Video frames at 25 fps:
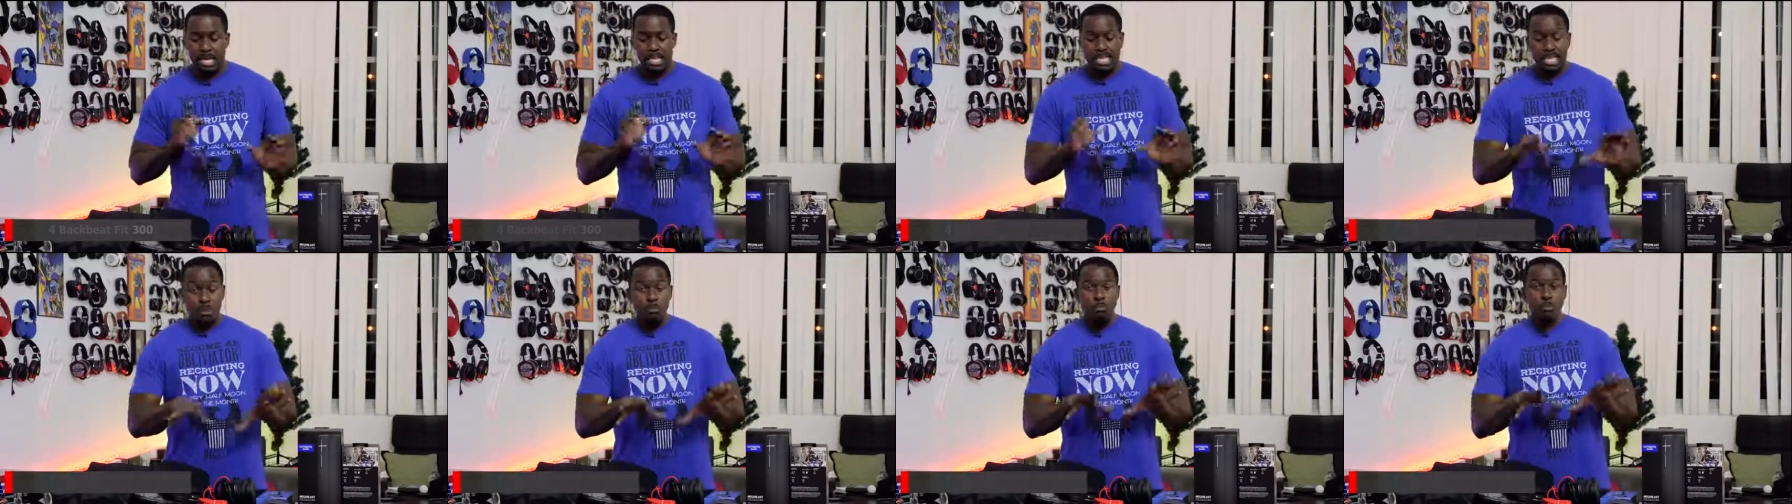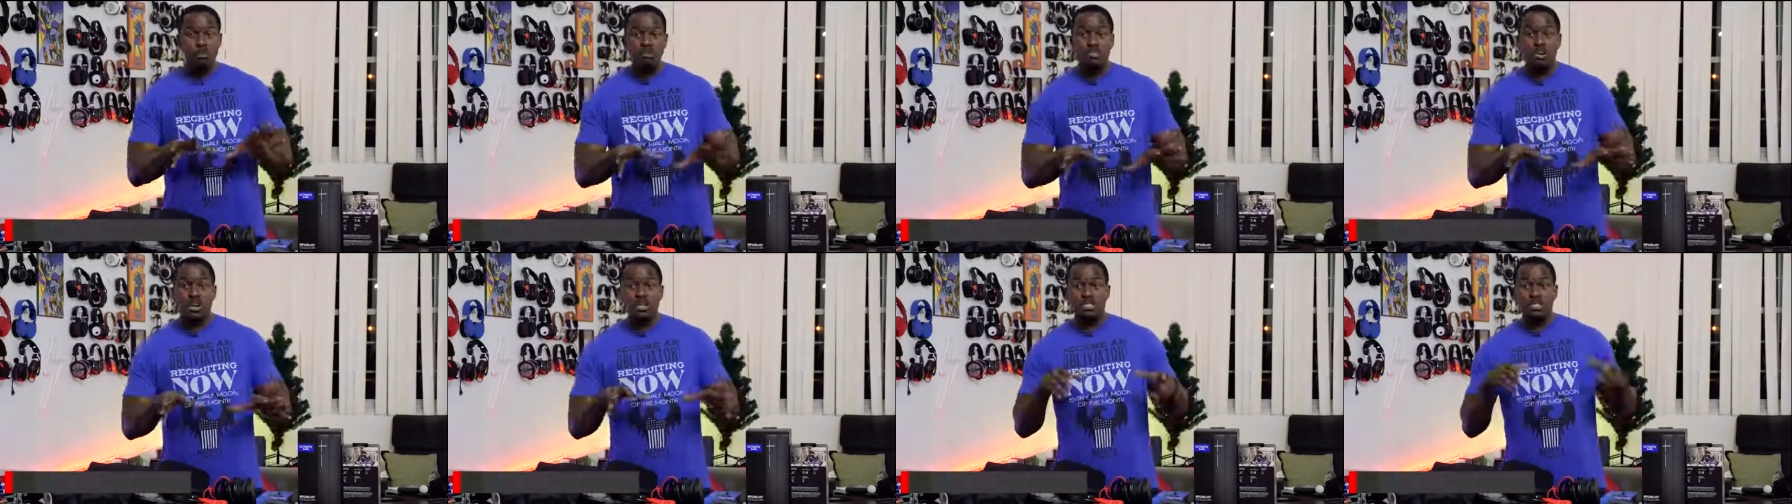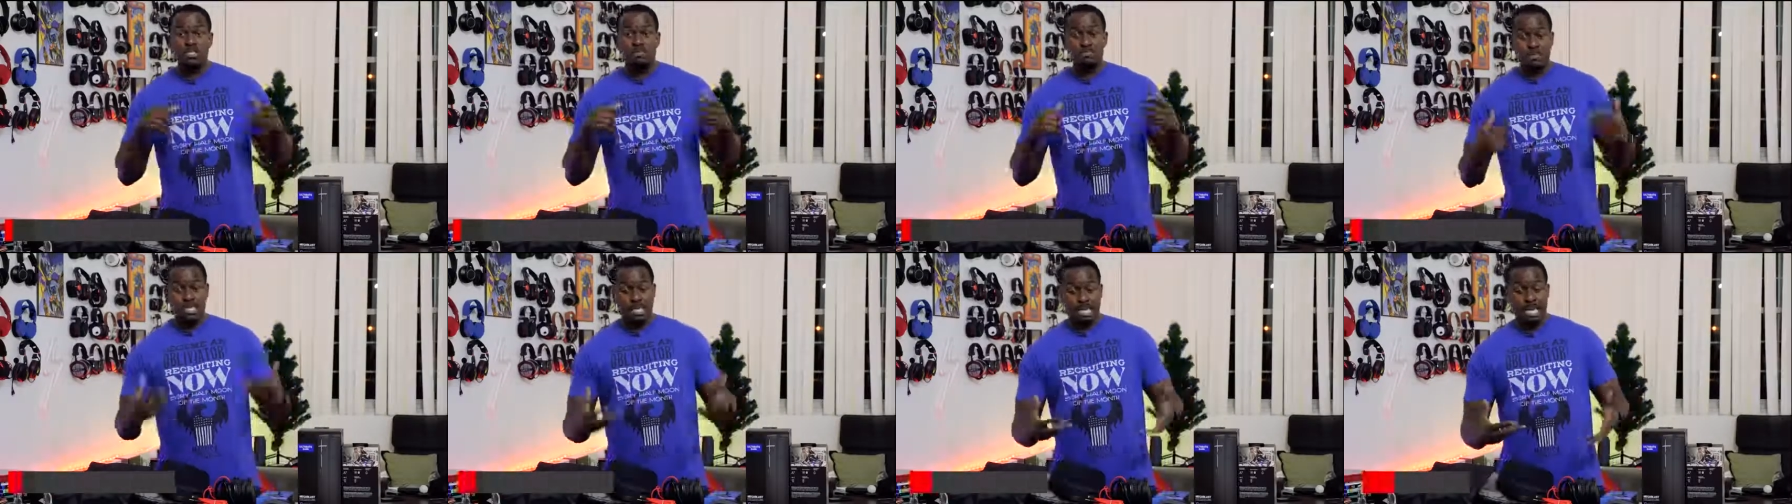Then we've got
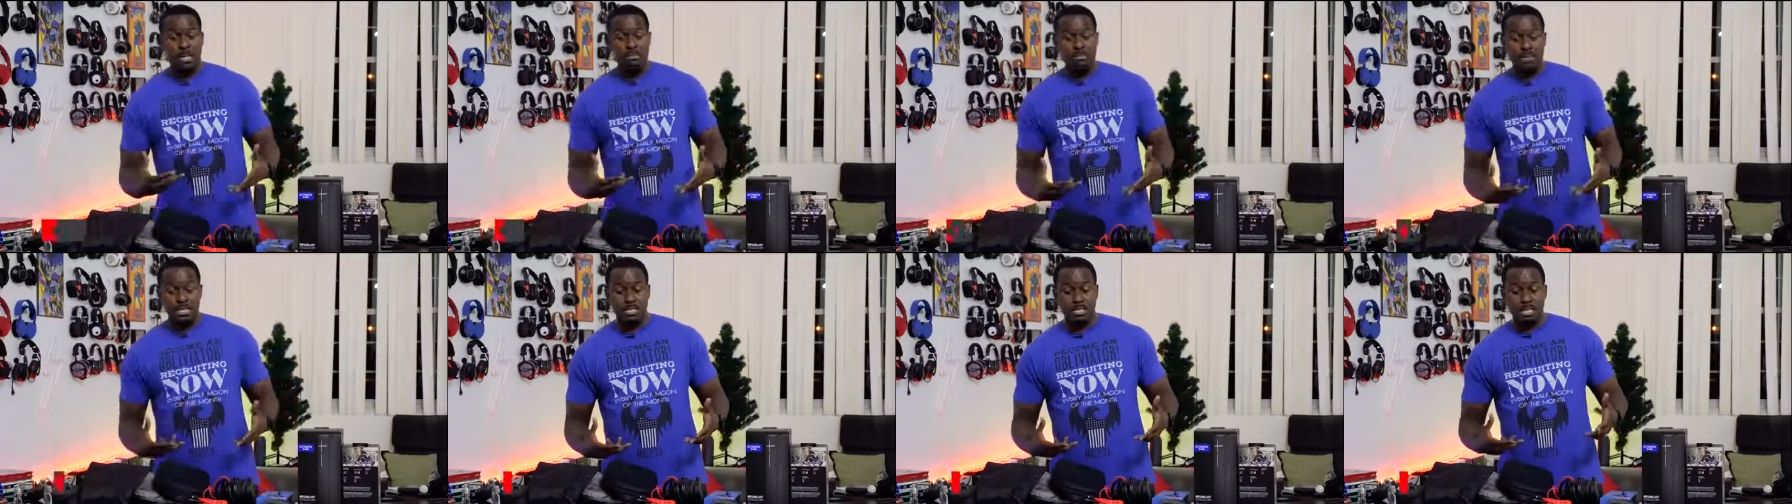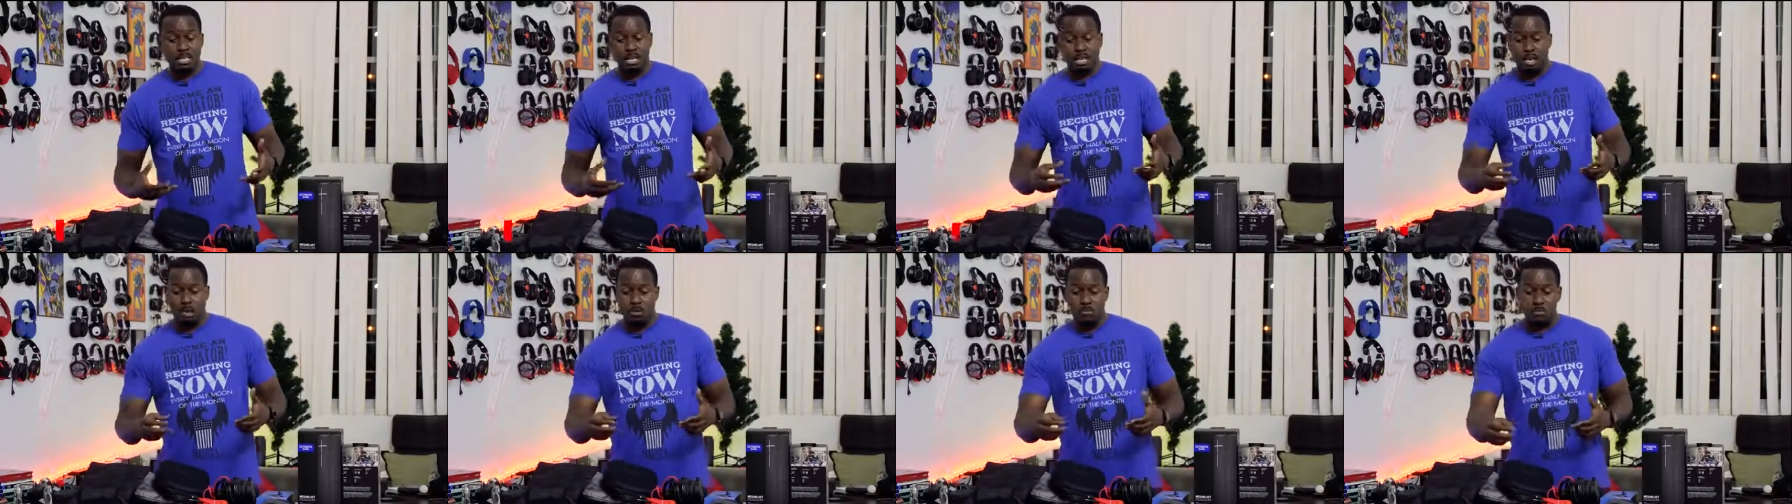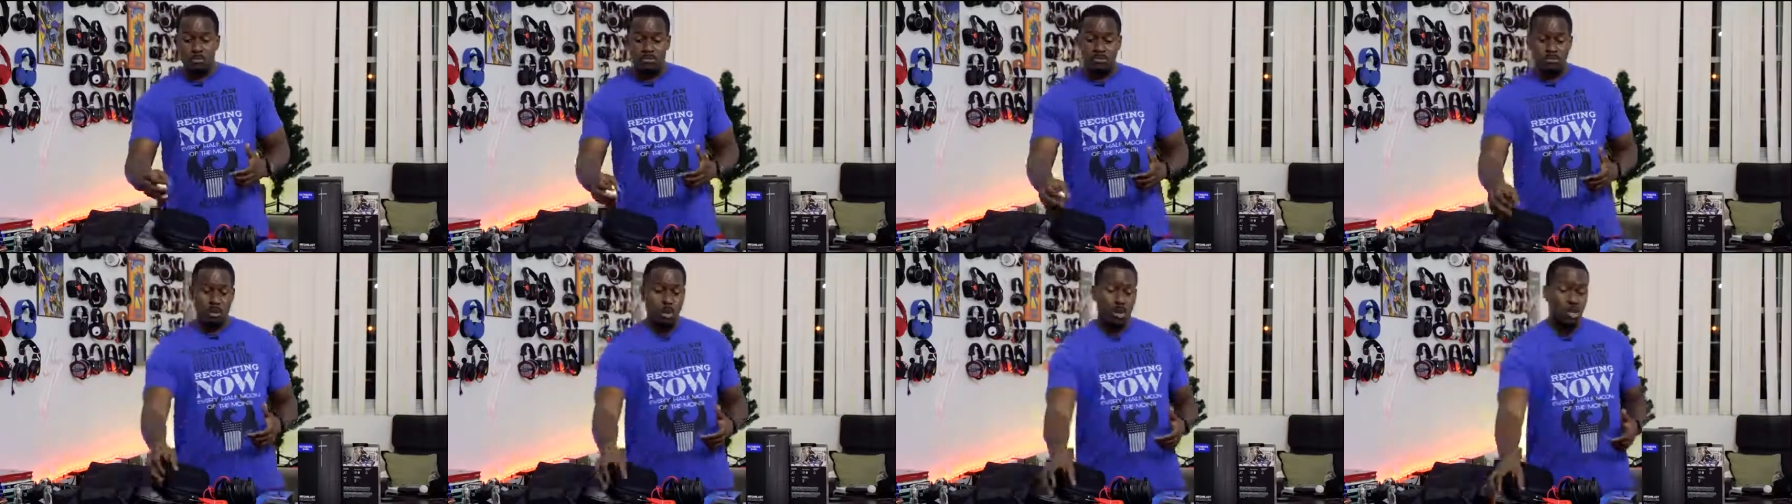some gaming gear.
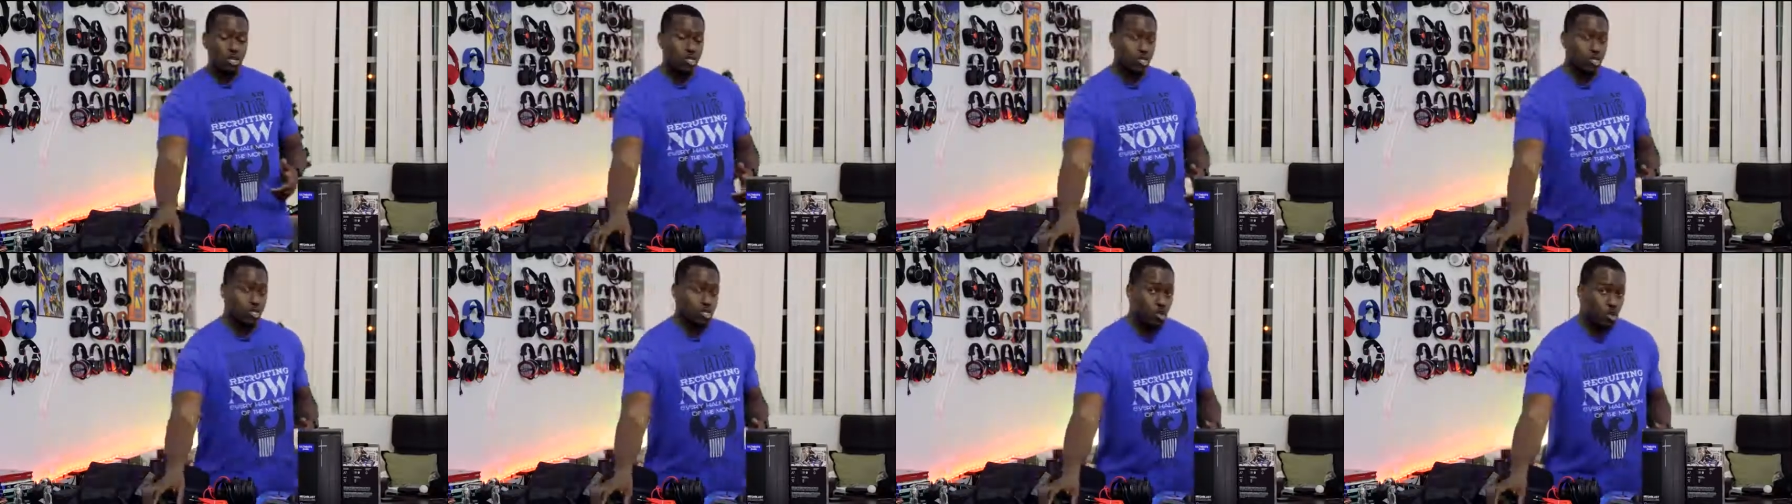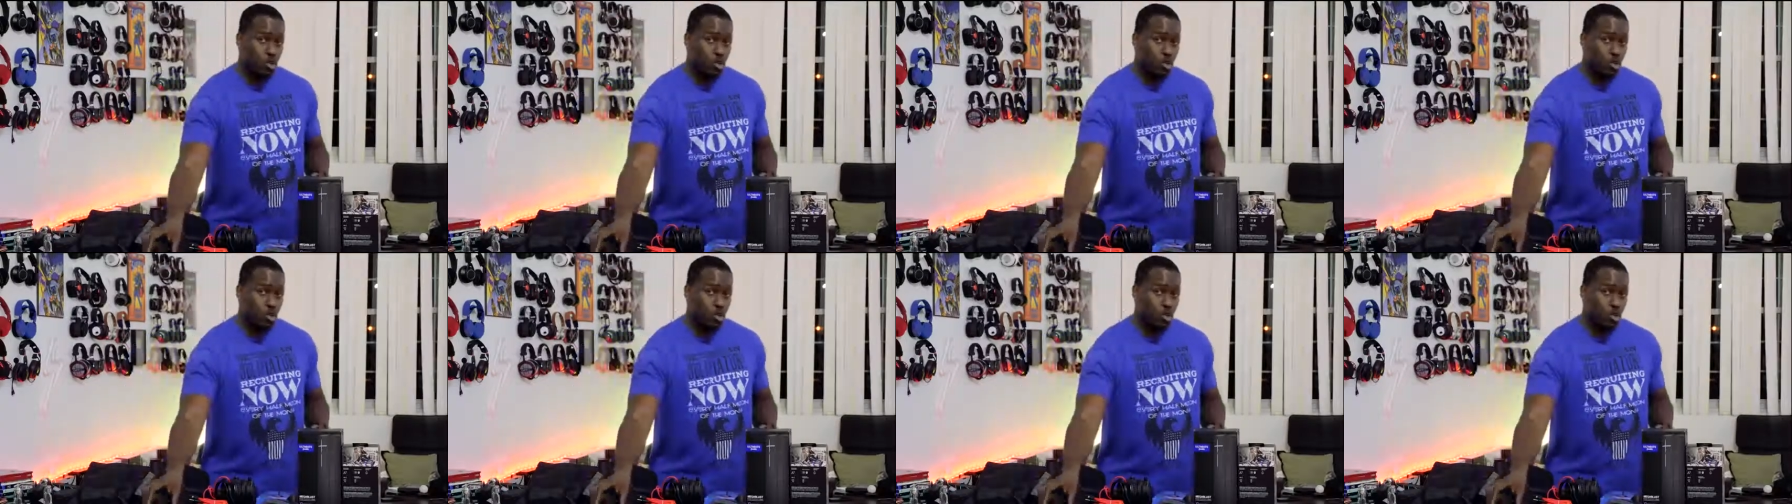We've got